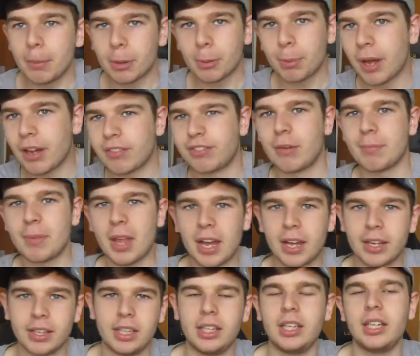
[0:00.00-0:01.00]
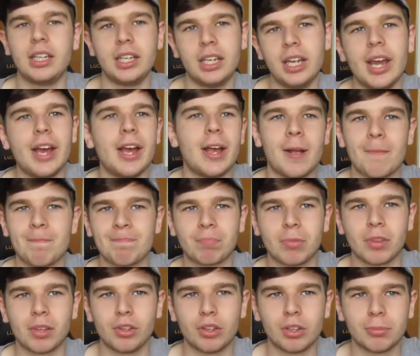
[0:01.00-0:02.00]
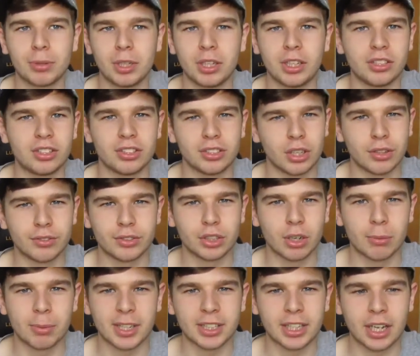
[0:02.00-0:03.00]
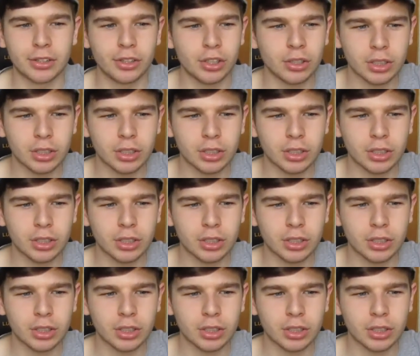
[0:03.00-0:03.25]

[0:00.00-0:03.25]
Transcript: But apart from that, yeah, you completely deserve to go back down.